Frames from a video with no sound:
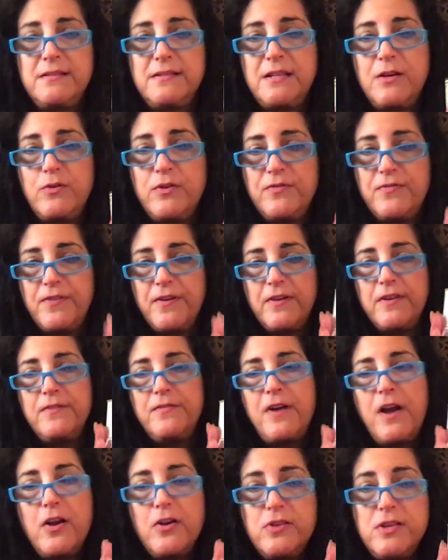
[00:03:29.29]
Now, if
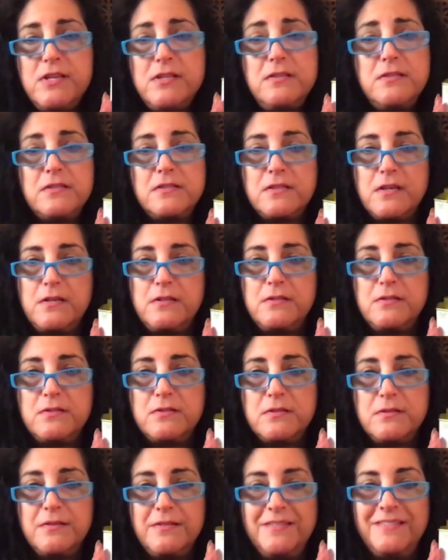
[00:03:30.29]
Harney & Sons